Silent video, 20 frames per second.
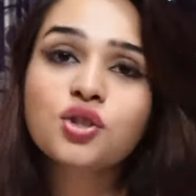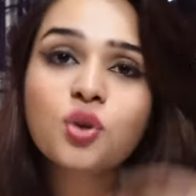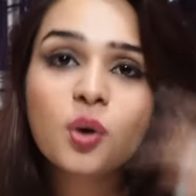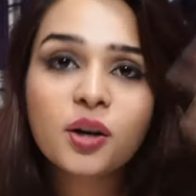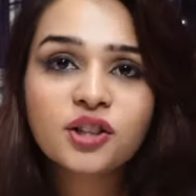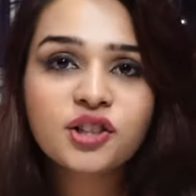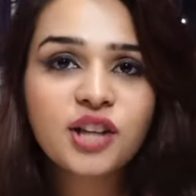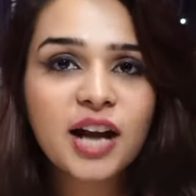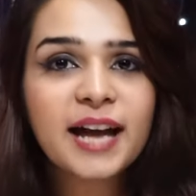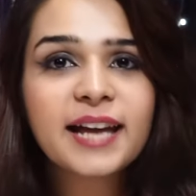So
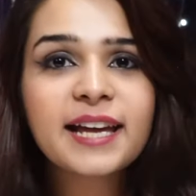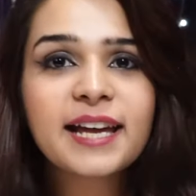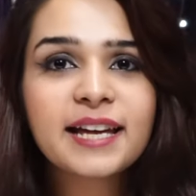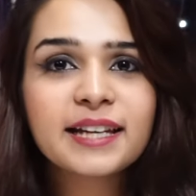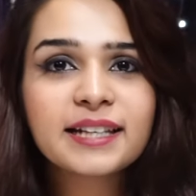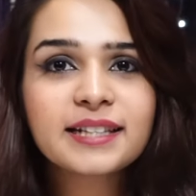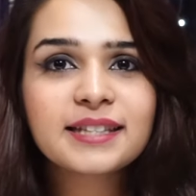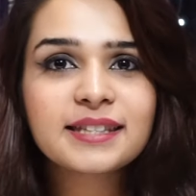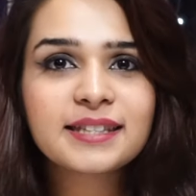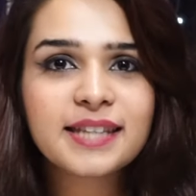on dry hair
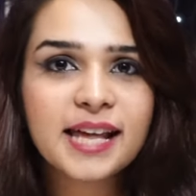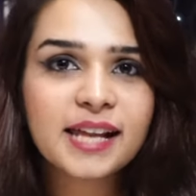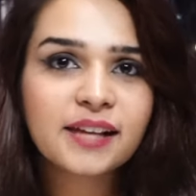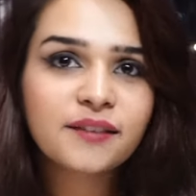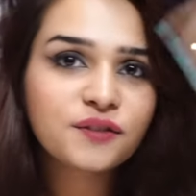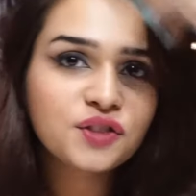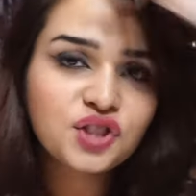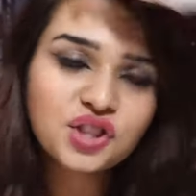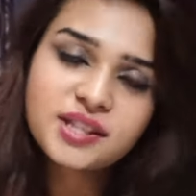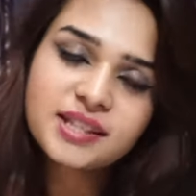
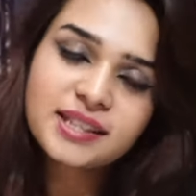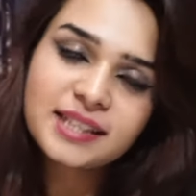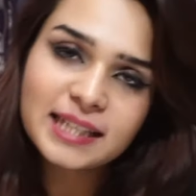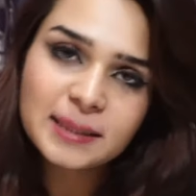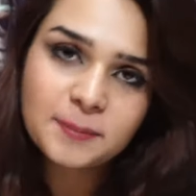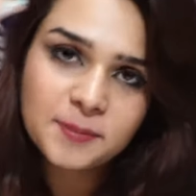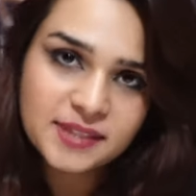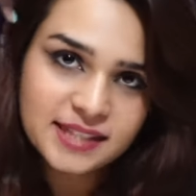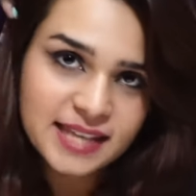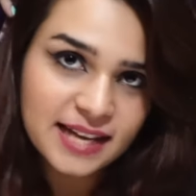itself, just
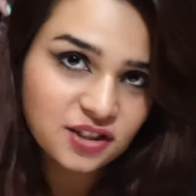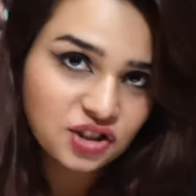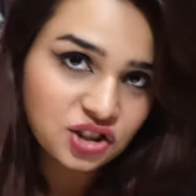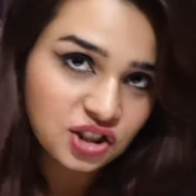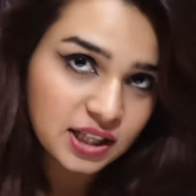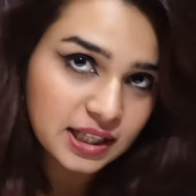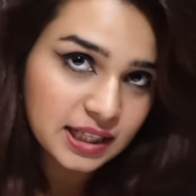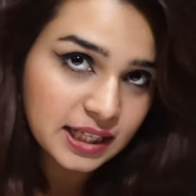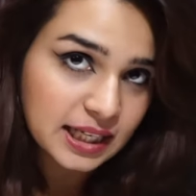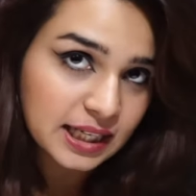keep
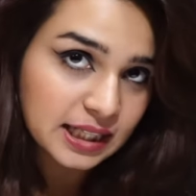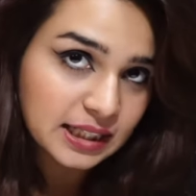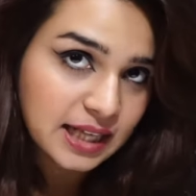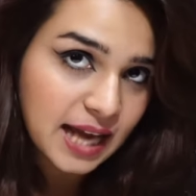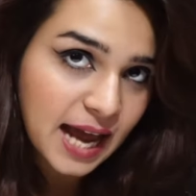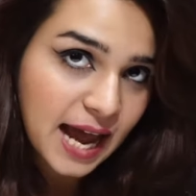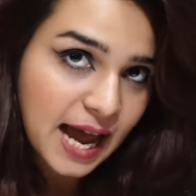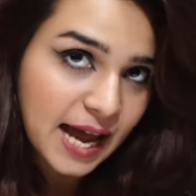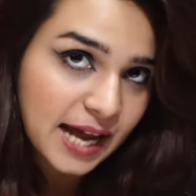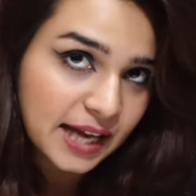sectioning it
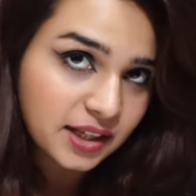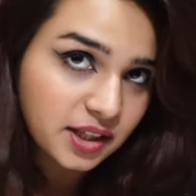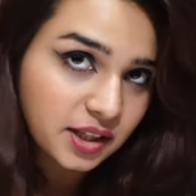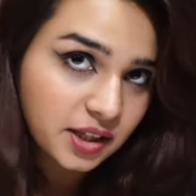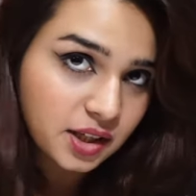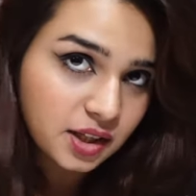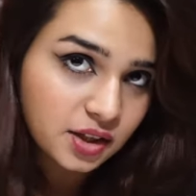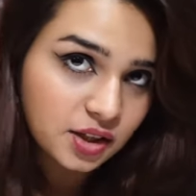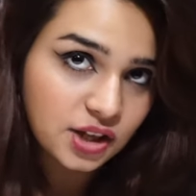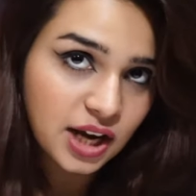
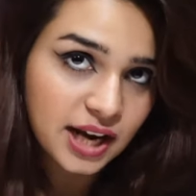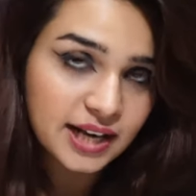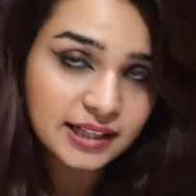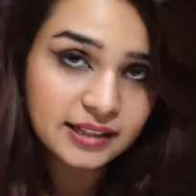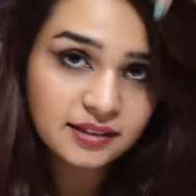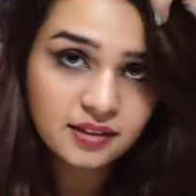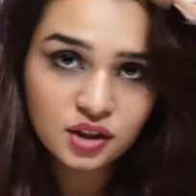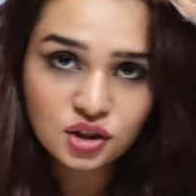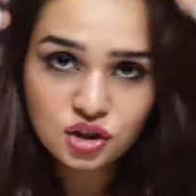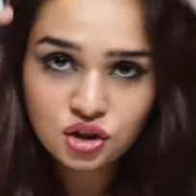and
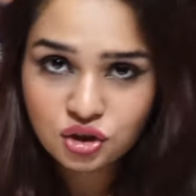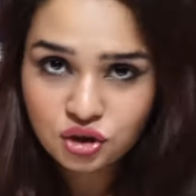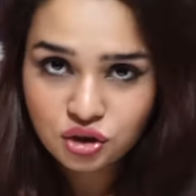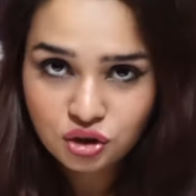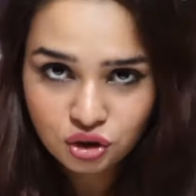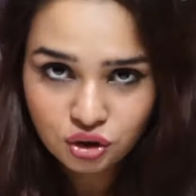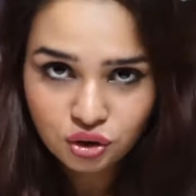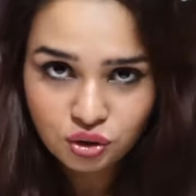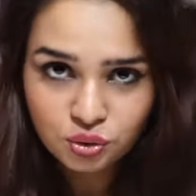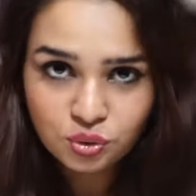running this
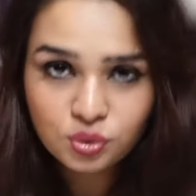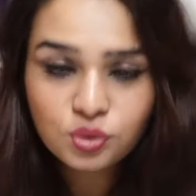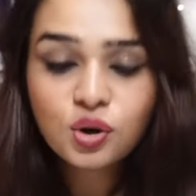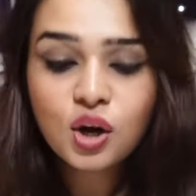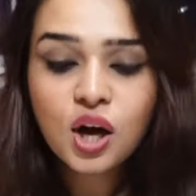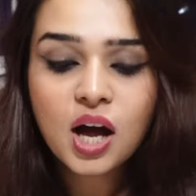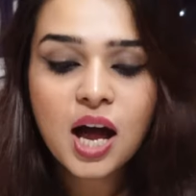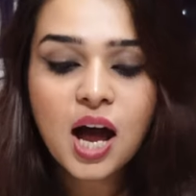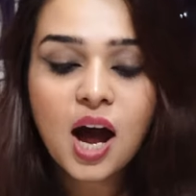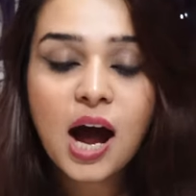through.
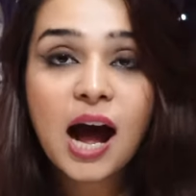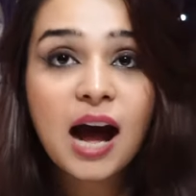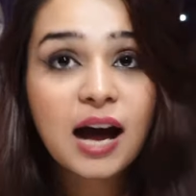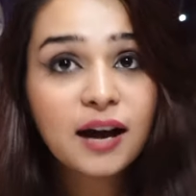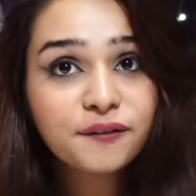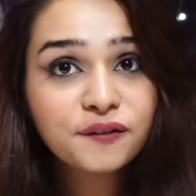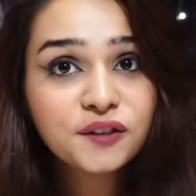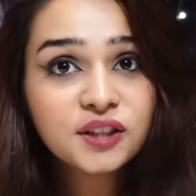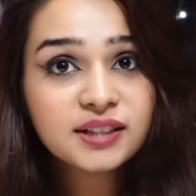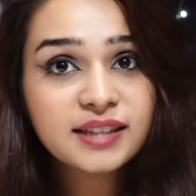
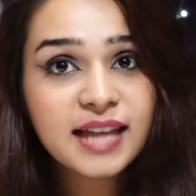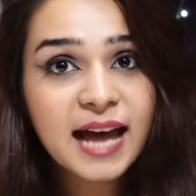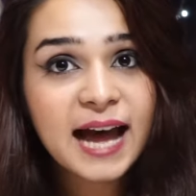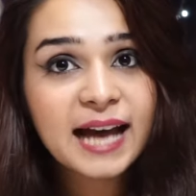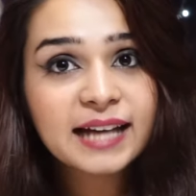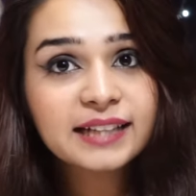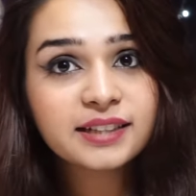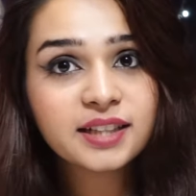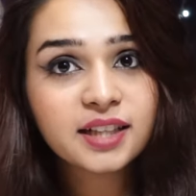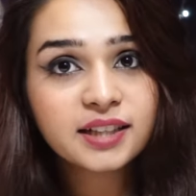After
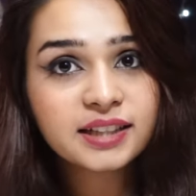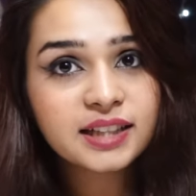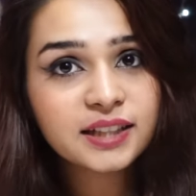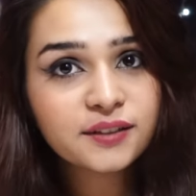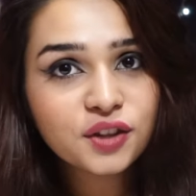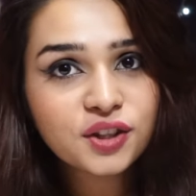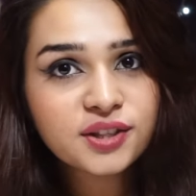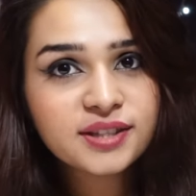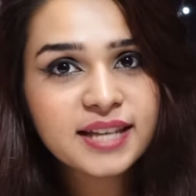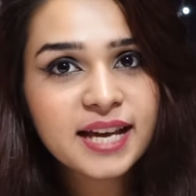that,
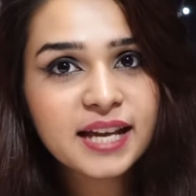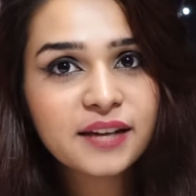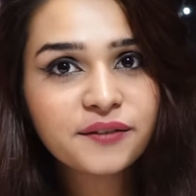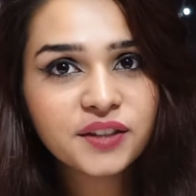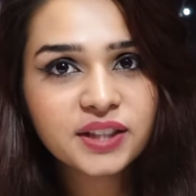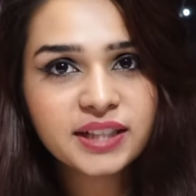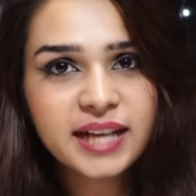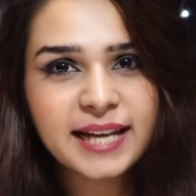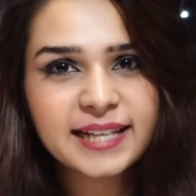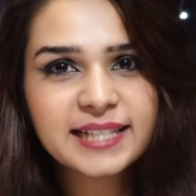give yourself
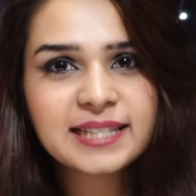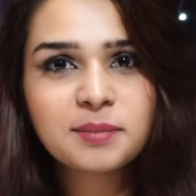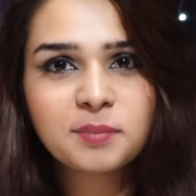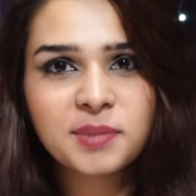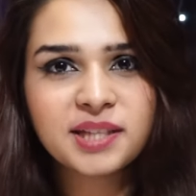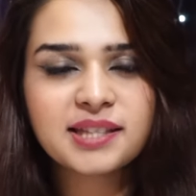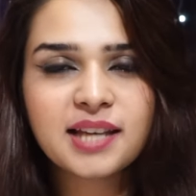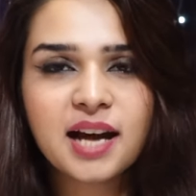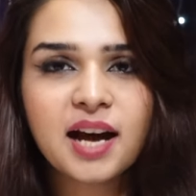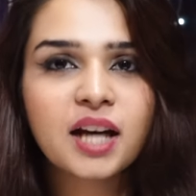a nice
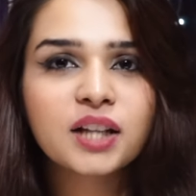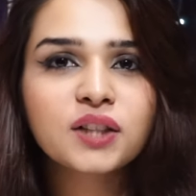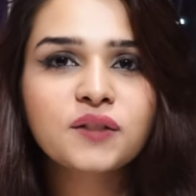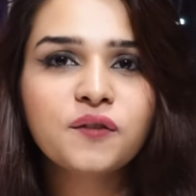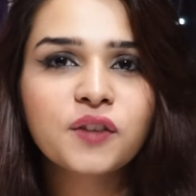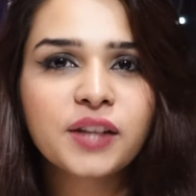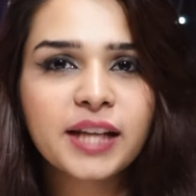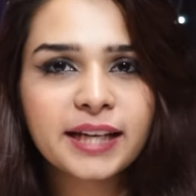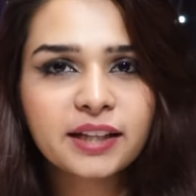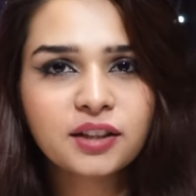massage
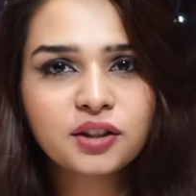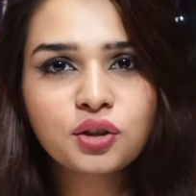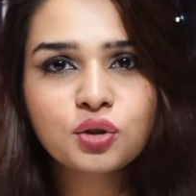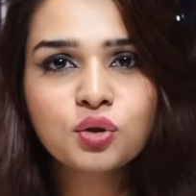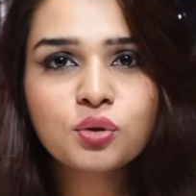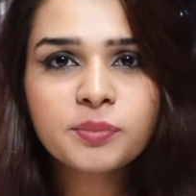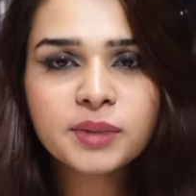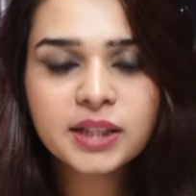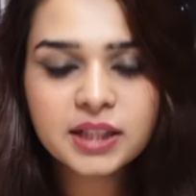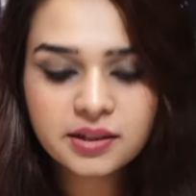for like 2
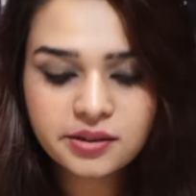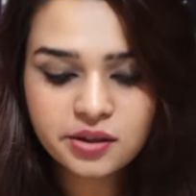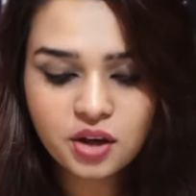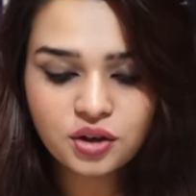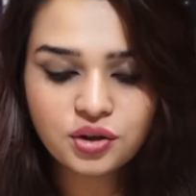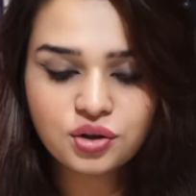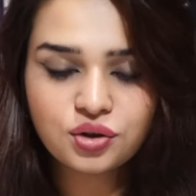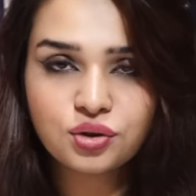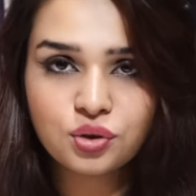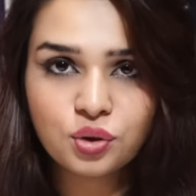minutes
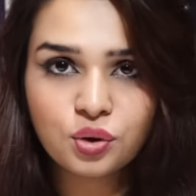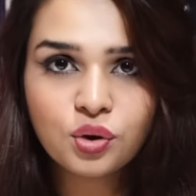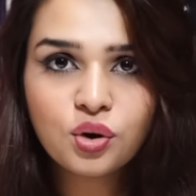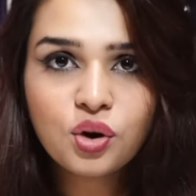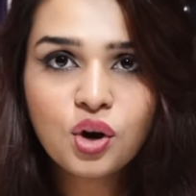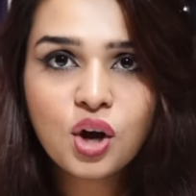or so.